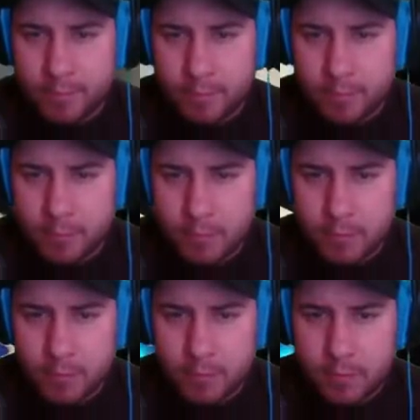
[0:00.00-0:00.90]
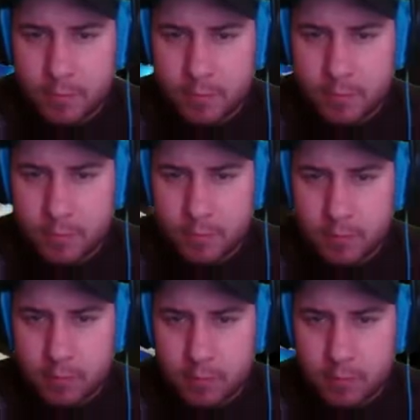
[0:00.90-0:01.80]

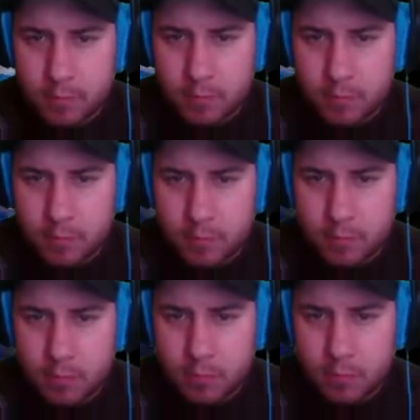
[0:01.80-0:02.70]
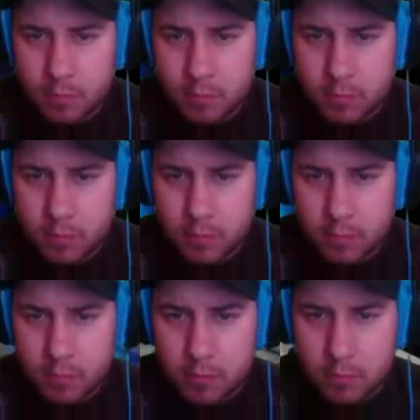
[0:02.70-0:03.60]

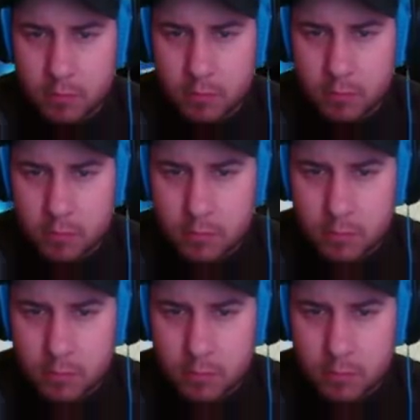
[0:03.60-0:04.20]
Nothing is said.